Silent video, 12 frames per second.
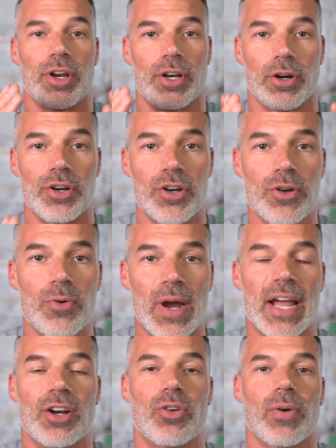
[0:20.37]
you're new
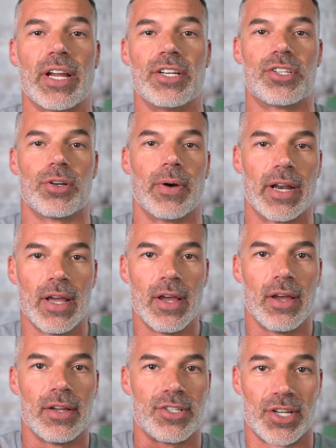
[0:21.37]
and green to it,
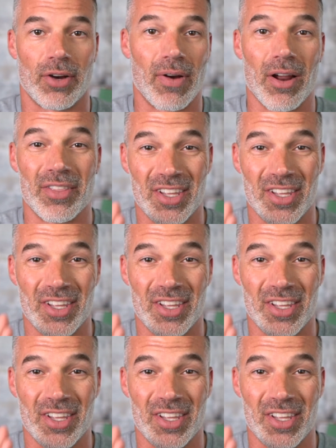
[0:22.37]
stick around.